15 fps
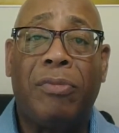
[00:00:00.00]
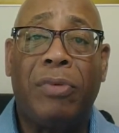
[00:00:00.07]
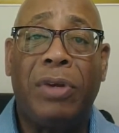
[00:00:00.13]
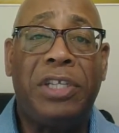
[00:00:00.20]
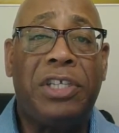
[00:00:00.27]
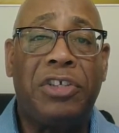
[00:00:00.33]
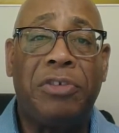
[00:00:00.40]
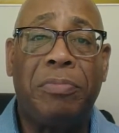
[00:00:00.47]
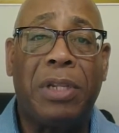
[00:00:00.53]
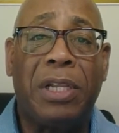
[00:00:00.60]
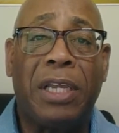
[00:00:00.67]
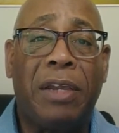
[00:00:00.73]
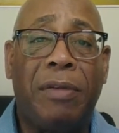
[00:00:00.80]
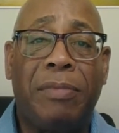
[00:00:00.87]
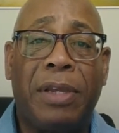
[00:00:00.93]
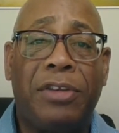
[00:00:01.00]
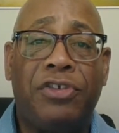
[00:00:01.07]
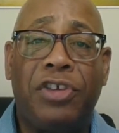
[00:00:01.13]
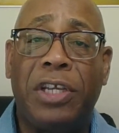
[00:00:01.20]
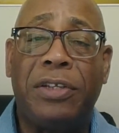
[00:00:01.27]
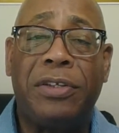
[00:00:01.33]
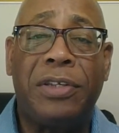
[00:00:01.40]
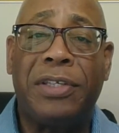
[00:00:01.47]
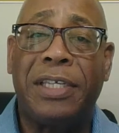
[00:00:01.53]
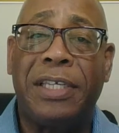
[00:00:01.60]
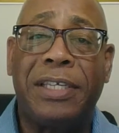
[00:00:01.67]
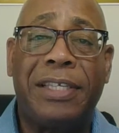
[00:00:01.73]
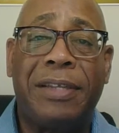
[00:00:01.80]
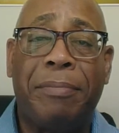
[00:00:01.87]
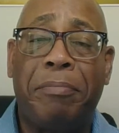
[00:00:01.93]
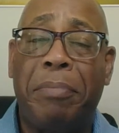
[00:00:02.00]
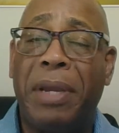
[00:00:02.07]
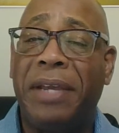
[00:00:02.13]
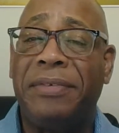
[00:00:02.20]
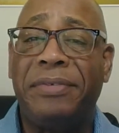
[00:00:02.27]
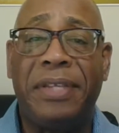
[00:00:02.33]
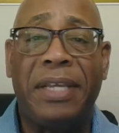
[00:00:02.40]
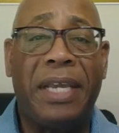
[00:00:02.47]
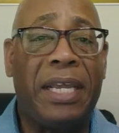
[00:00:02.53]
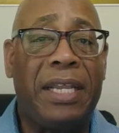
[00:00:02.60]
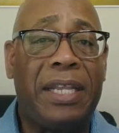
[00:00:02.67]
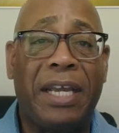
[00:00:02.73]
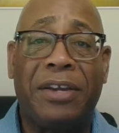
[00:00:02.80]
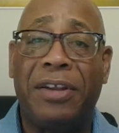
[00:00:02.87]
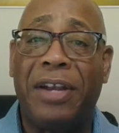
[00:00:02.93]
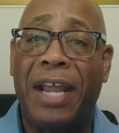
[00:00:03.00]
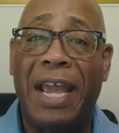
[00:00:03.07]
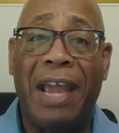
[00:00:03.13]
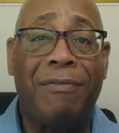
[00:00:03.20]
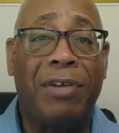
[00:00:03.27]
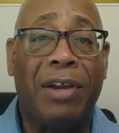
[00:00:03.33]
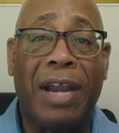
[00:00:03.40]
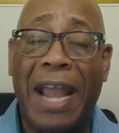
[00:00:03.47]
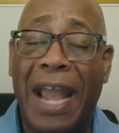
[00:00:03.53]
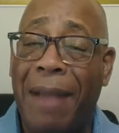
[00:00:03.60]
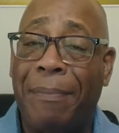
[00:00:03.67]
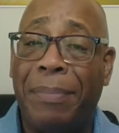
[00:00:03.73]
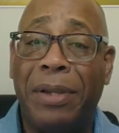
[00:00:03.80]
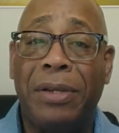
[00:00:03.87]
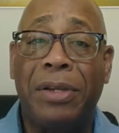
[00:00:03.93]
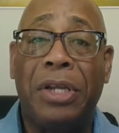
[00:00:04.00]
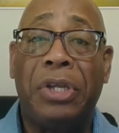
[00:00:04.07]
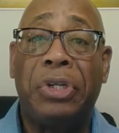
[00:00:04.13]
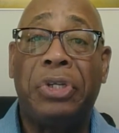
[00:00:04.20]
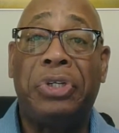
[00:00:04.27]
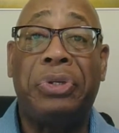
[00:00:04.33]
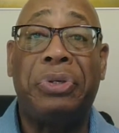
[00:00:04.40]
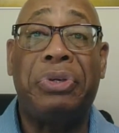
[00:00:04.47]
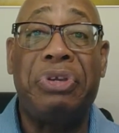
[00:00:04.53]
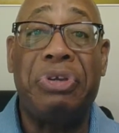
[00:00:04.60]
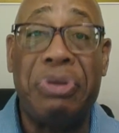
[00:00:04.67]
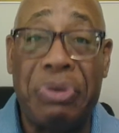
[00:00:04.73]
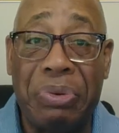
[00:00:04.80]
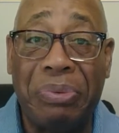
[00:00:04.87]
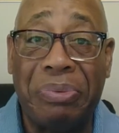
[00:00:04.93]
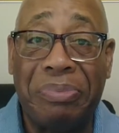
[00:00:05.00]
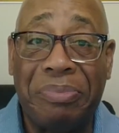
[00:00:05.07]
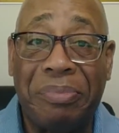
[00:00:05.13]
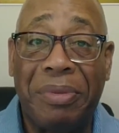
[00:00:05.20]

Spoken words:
we just believe that Jesus is the best thing that could ever happen to you.